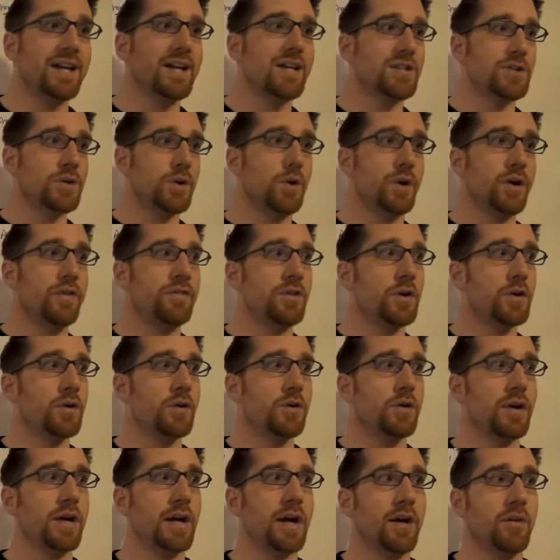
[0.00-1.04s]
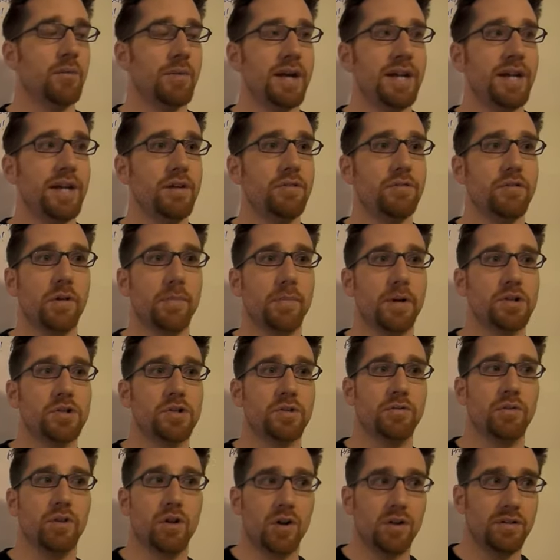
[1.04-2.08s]
So if you're ranking for a bunch
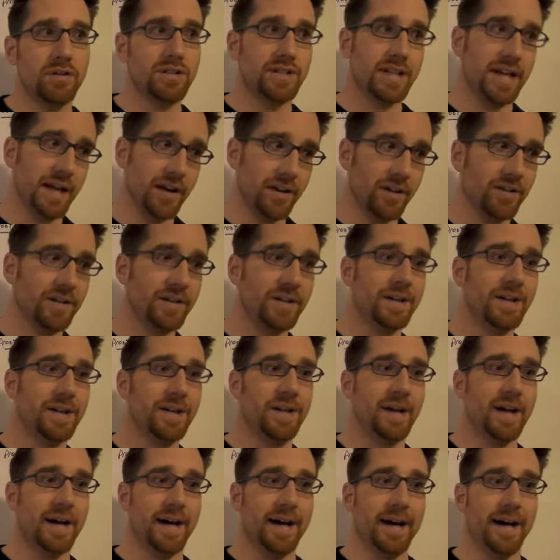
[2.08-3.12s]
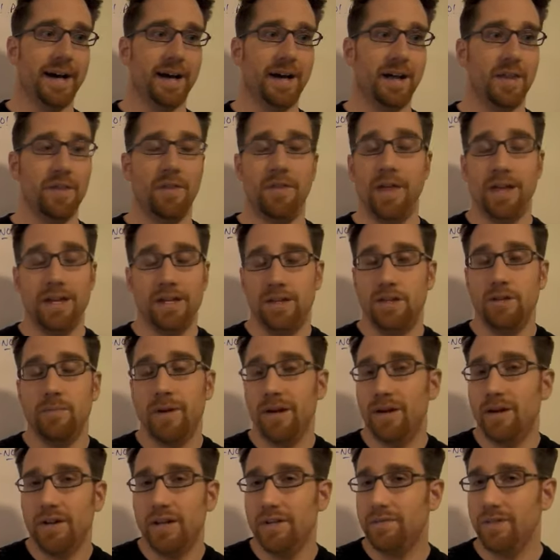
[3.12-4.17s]
of long tail, then you
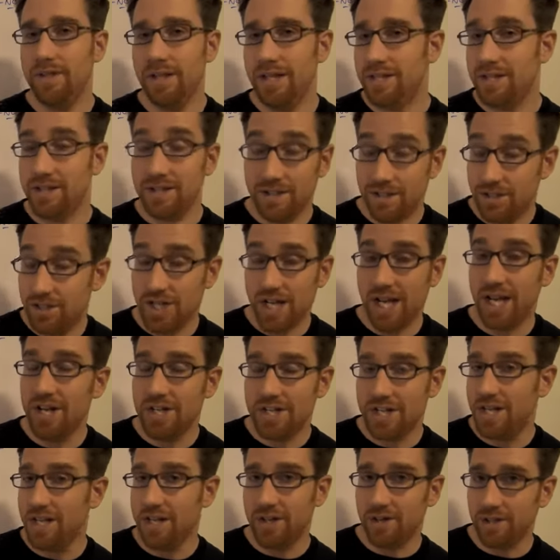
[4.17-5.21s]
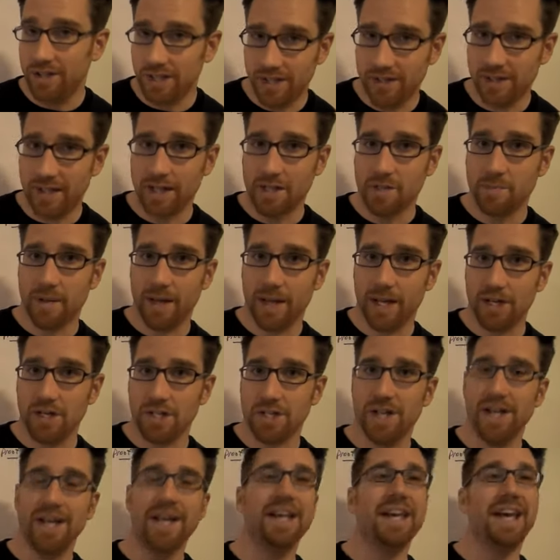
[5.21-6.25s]
might not even need to change anything on the index page.